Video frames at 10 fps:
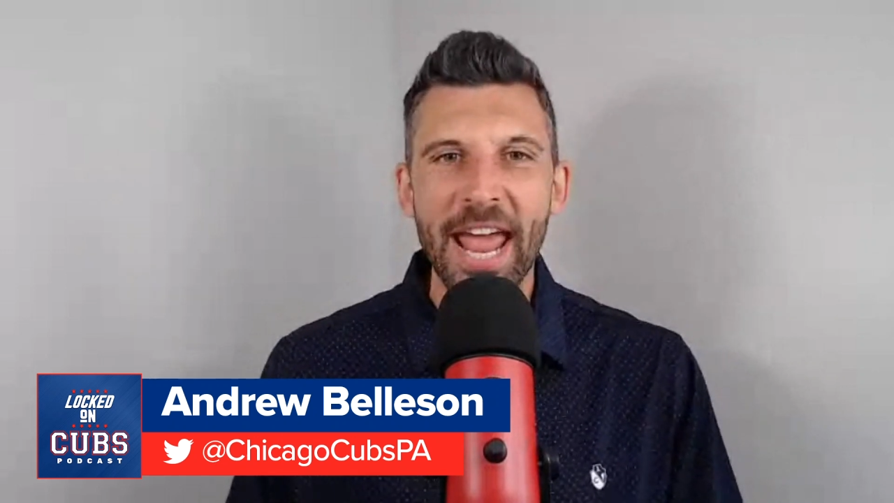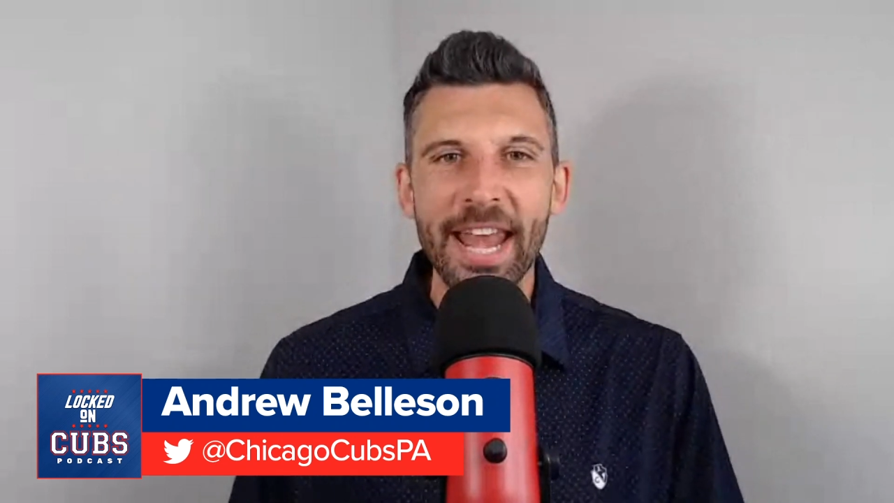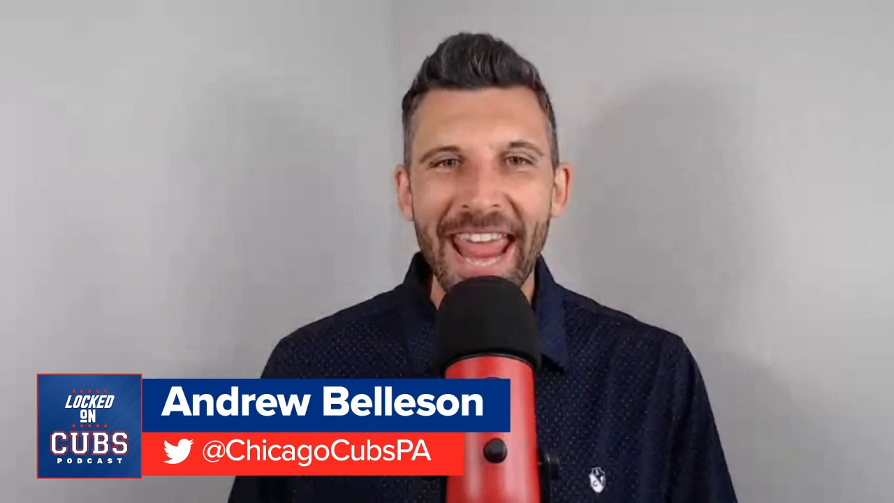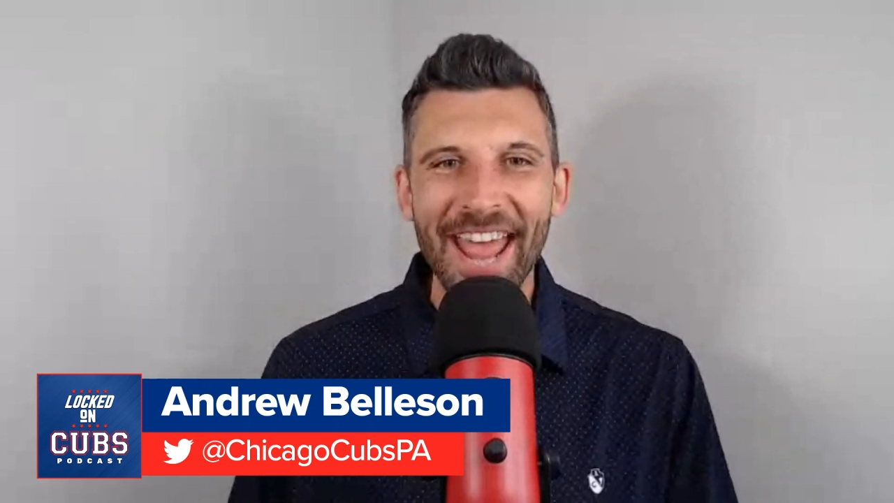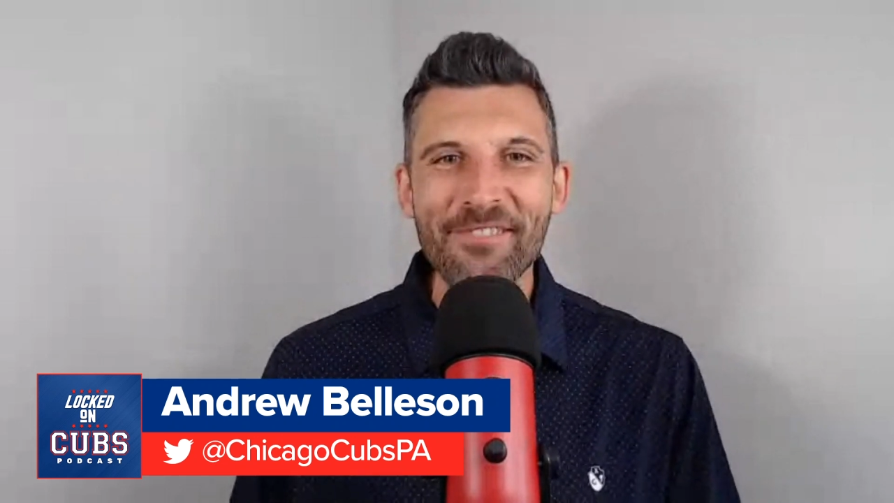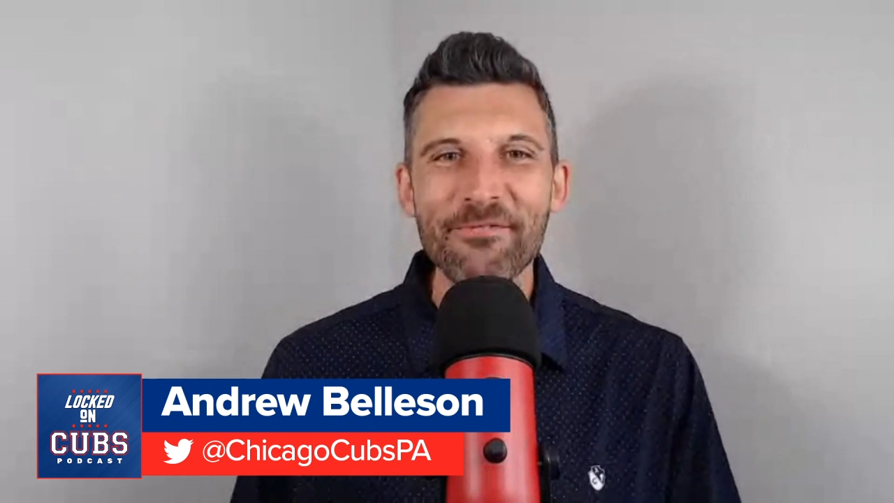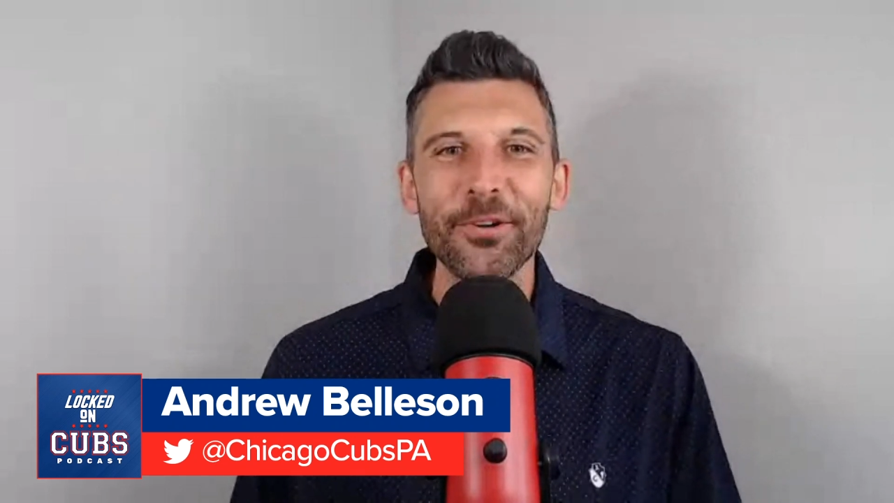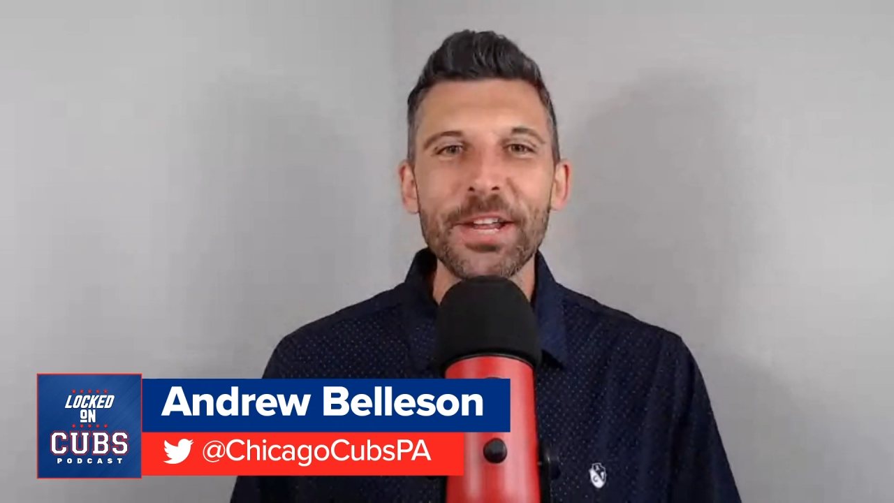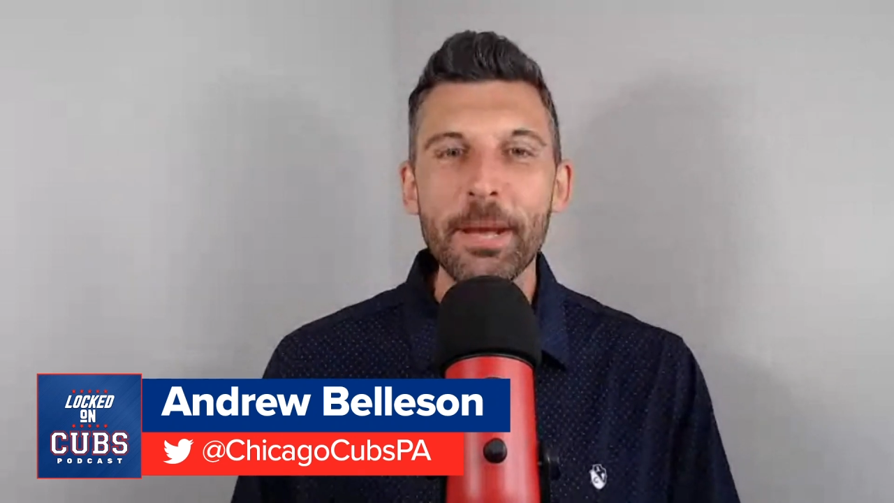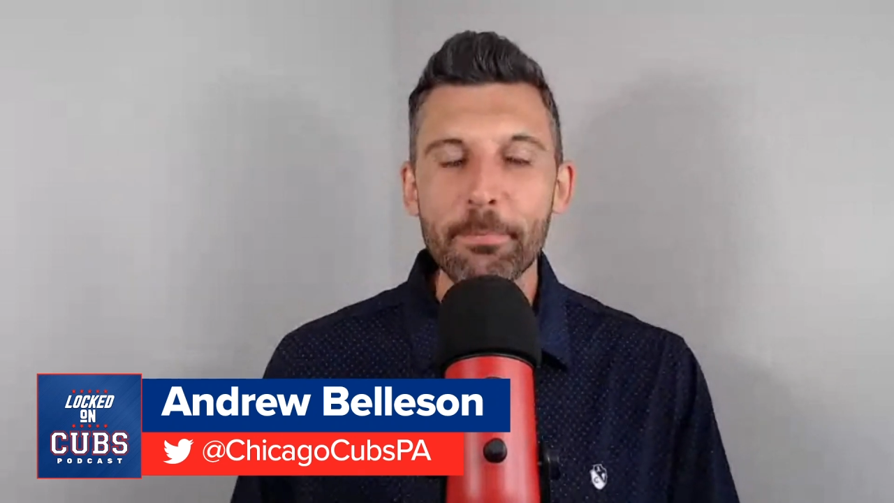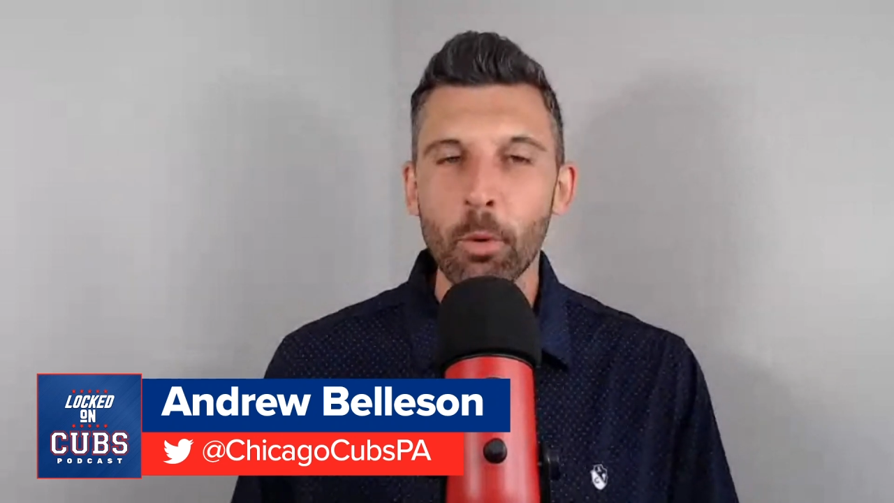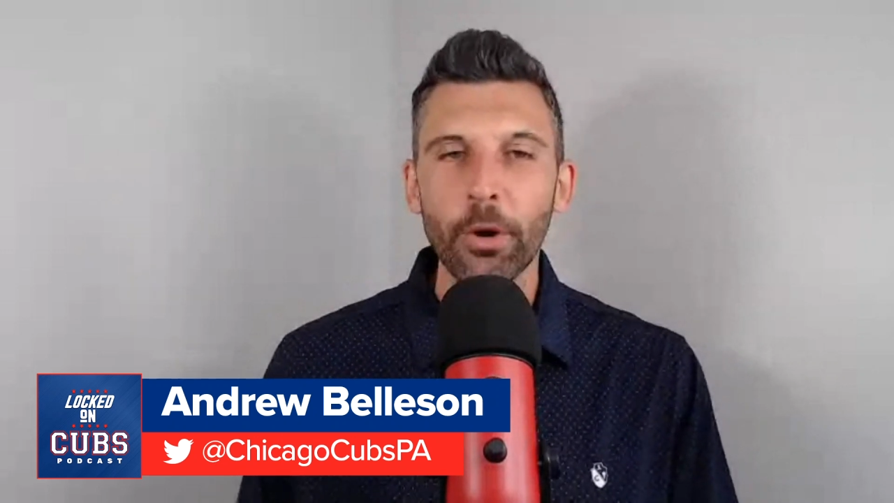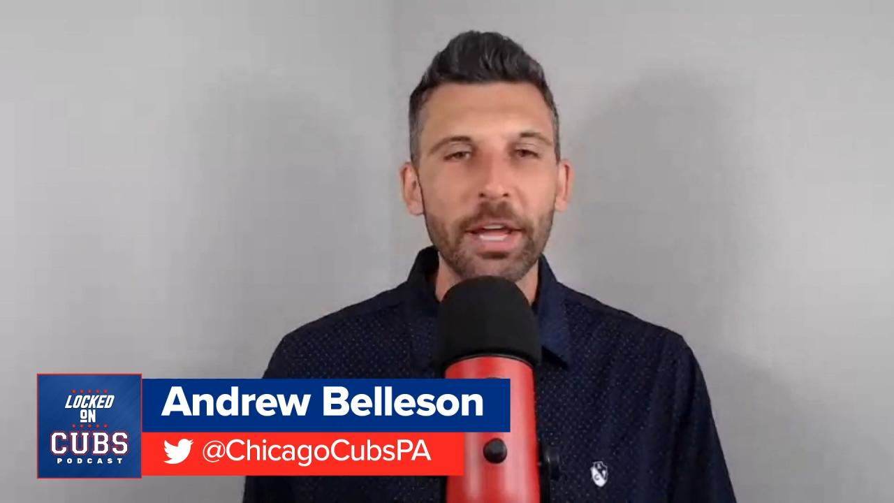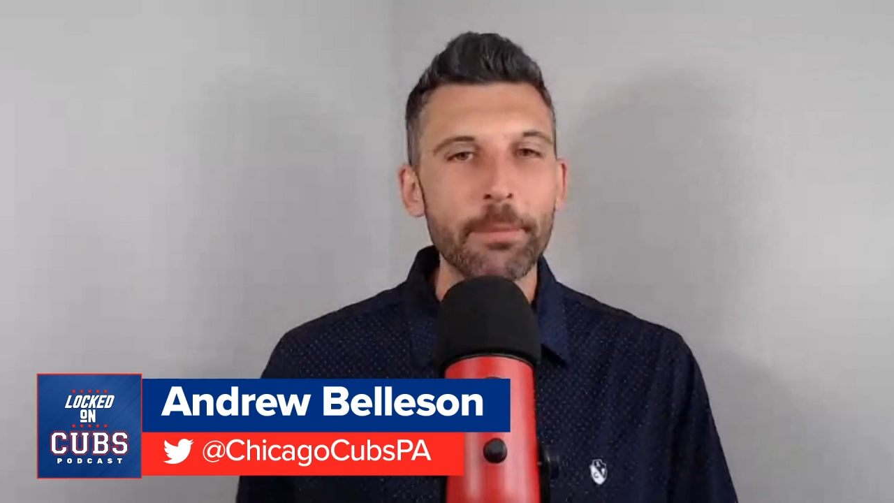and every morning.